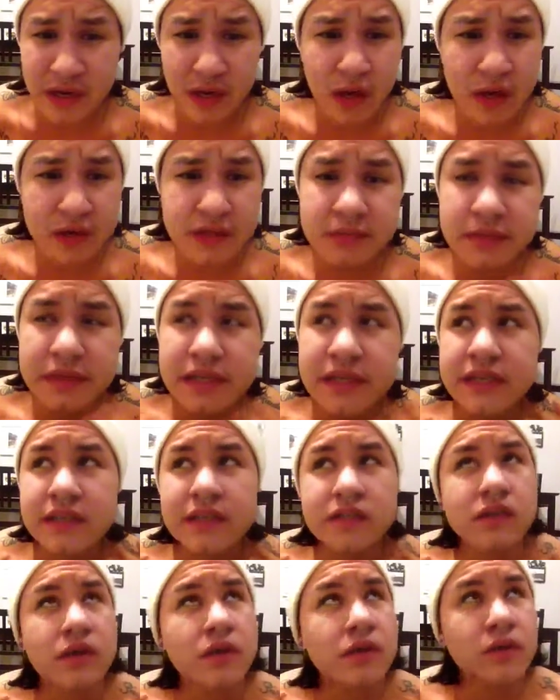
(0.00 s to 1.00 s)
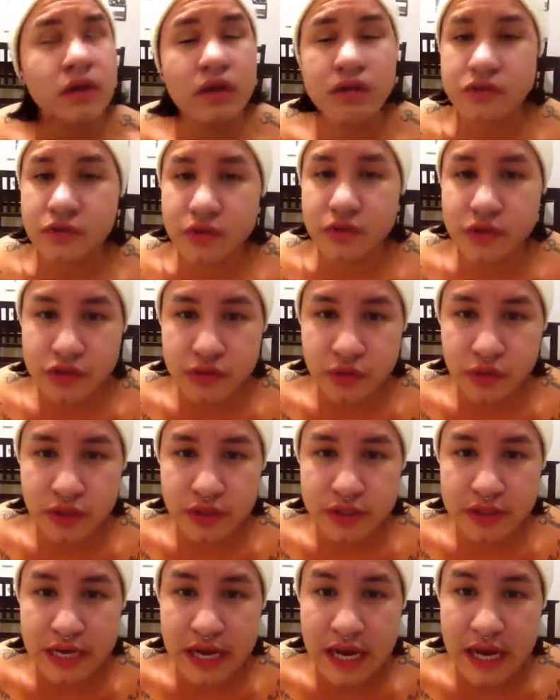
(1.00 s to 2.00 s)
a lot to me. So long story
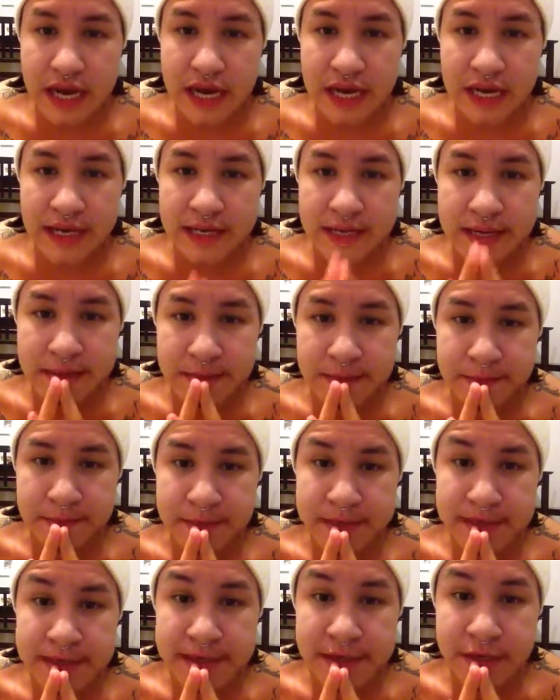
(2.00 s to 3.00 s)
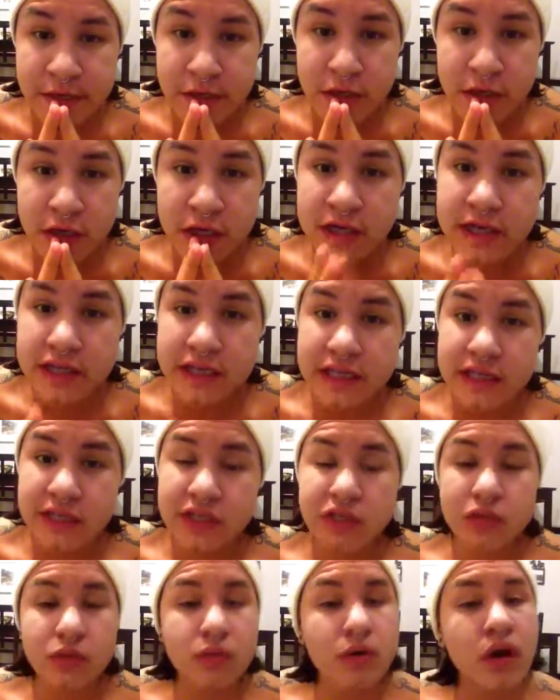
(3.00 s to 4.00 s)
short, I am here in
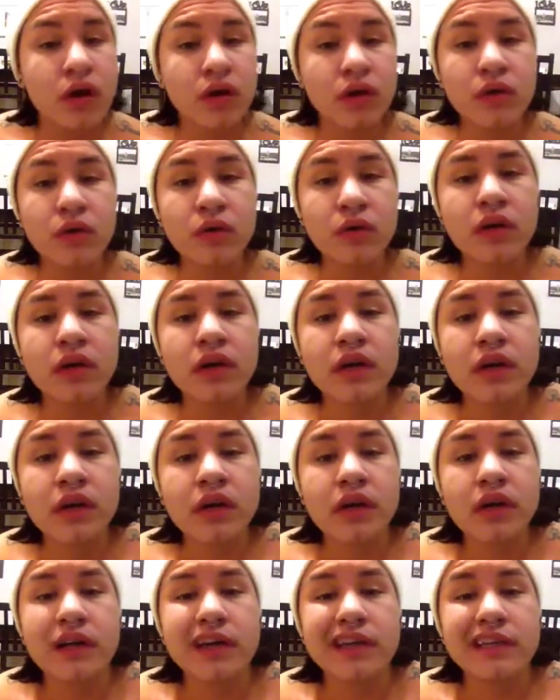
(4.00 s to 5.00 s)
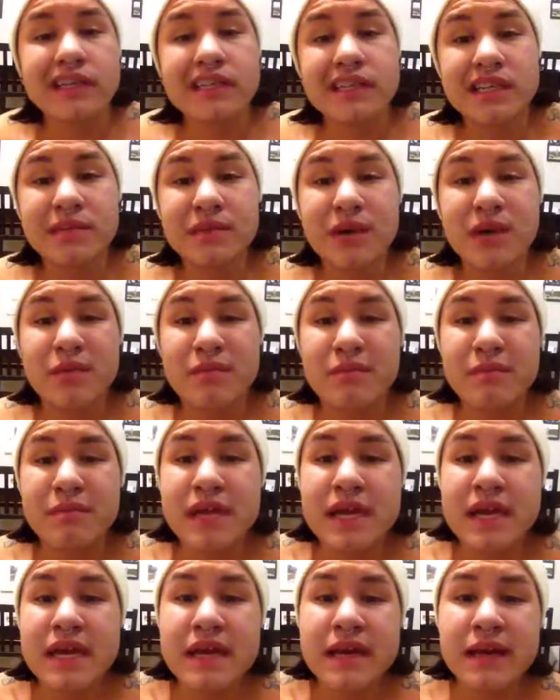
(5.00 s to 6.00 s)
Toronto until about
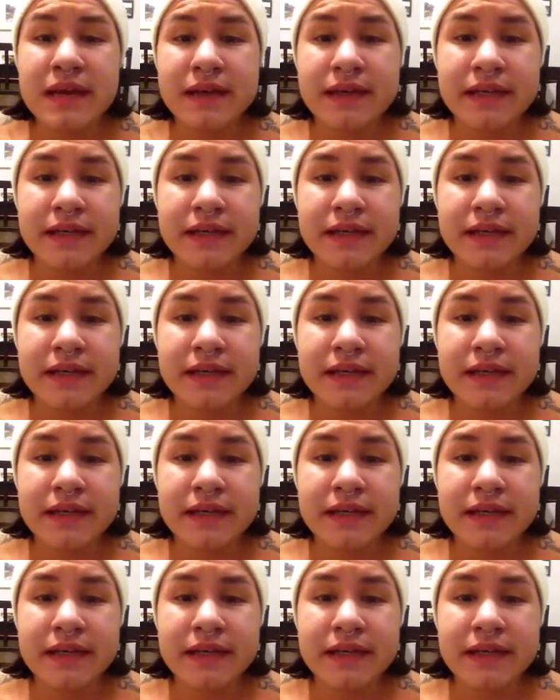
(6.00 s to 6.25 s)
mid-December,